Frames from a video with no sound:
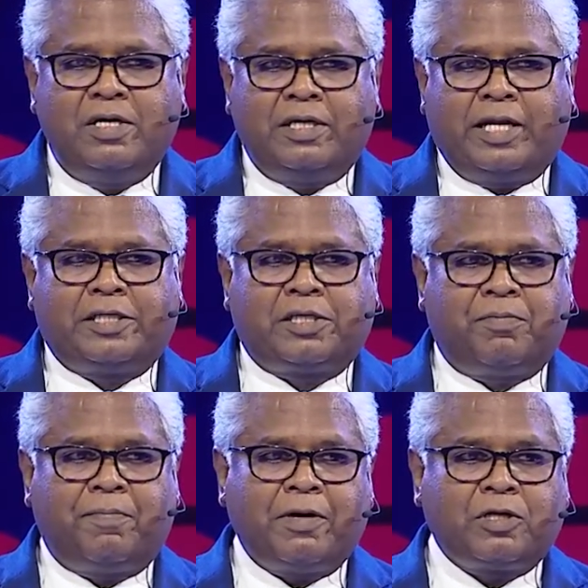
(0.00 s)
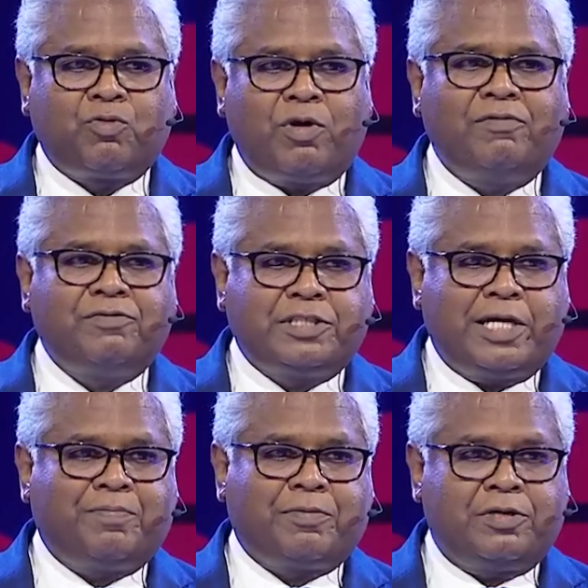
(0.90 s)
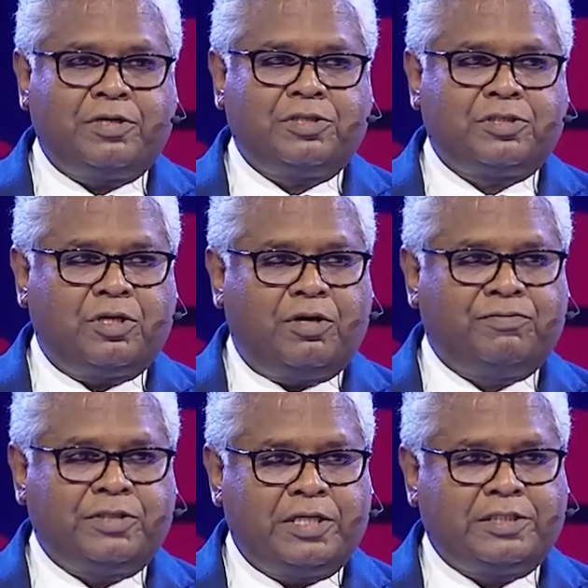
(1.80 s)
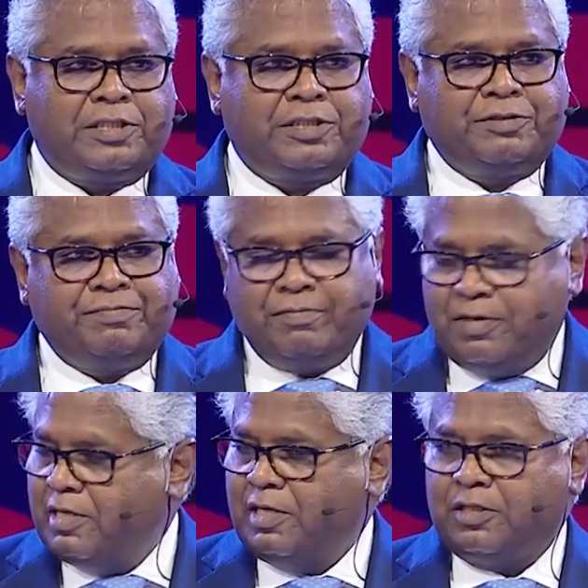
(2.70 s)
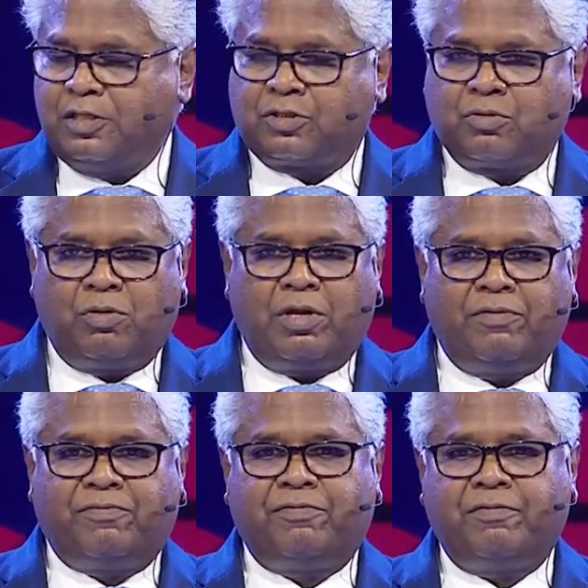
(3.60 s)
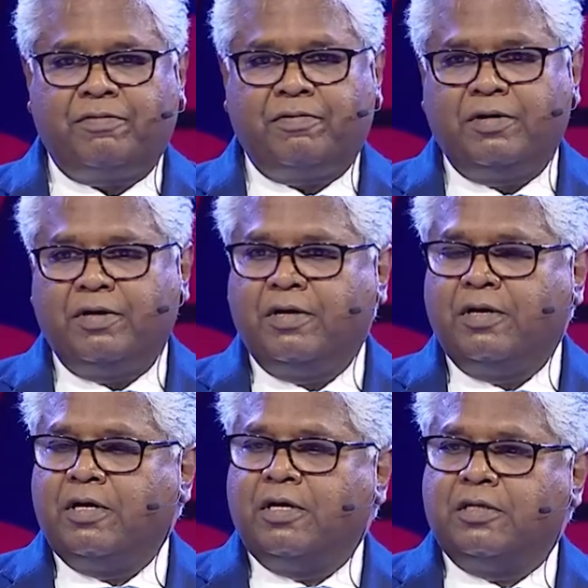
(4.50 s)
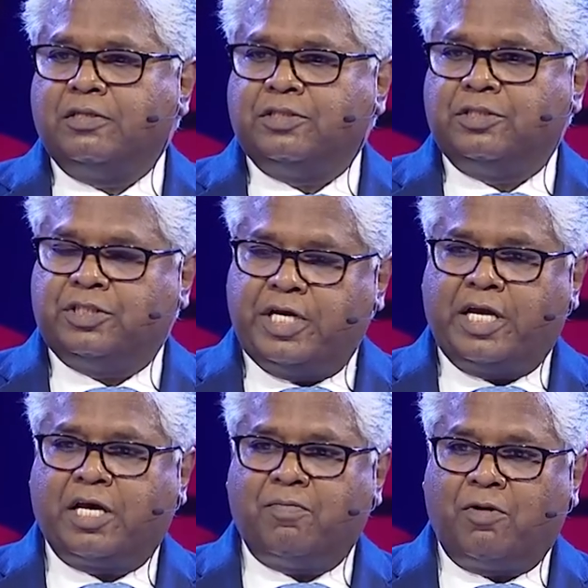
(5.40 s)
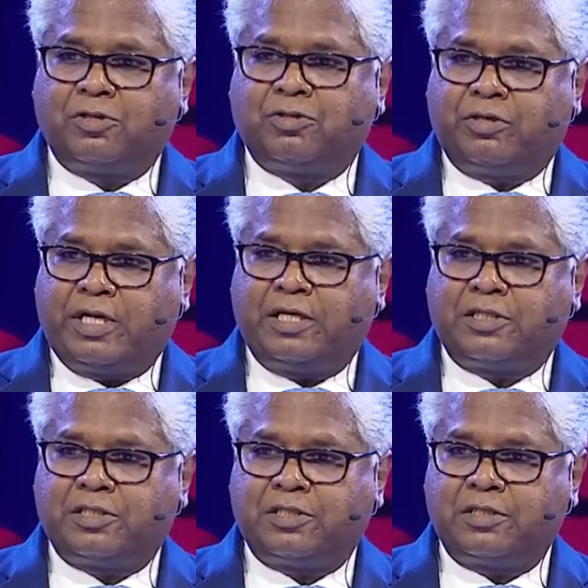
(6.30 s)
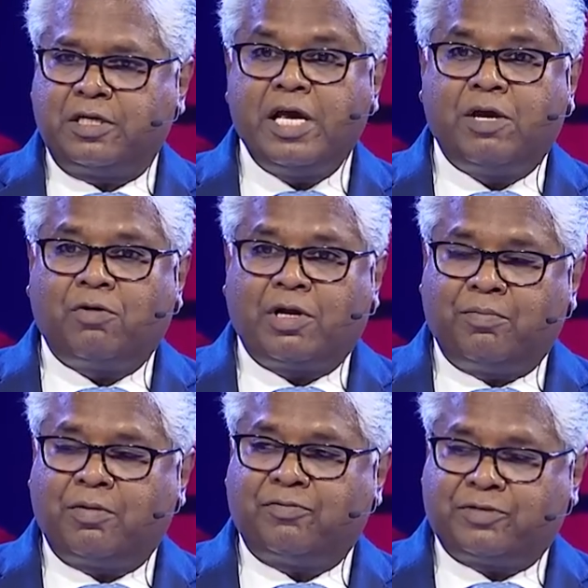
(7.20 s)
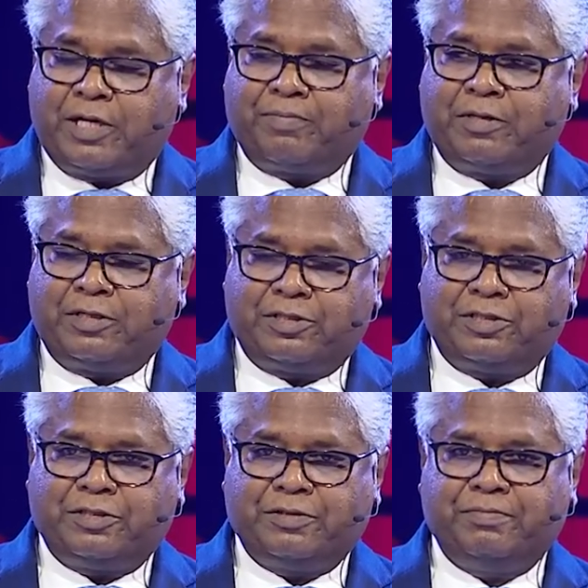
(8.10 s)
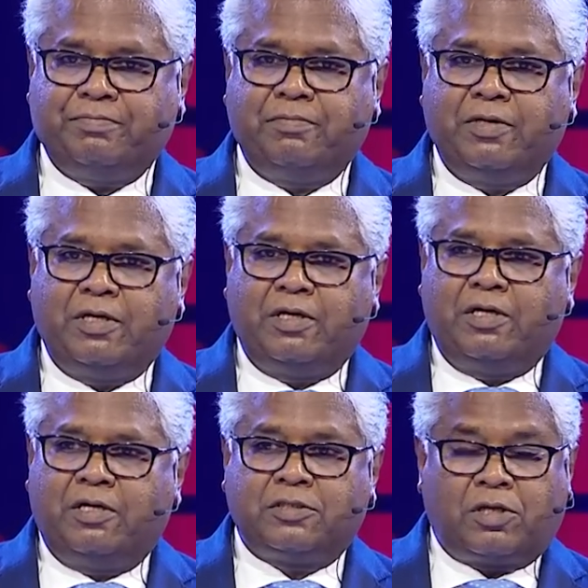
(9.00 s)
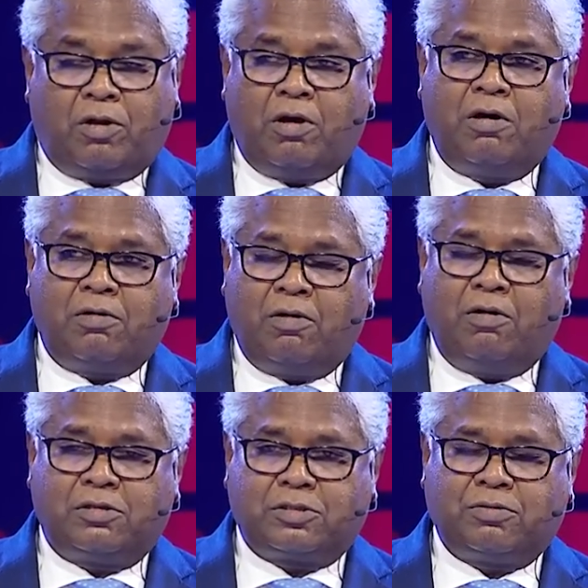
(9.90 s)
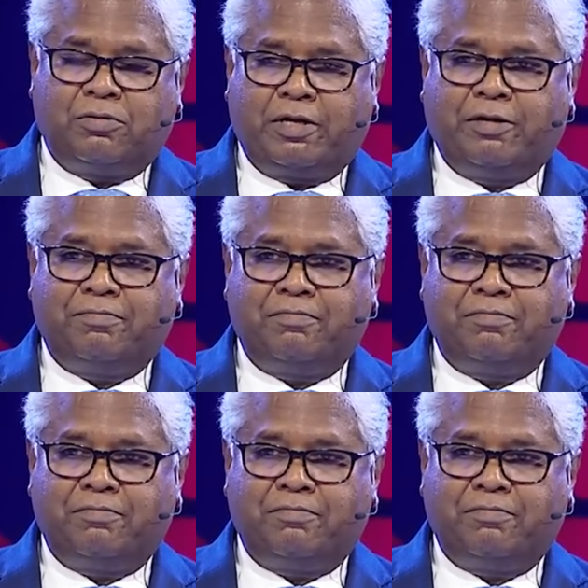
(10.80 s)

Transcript: takes up about twelve chapters of Genesis. The story of Jacob also takes equal number of chapters. It's a long, long story.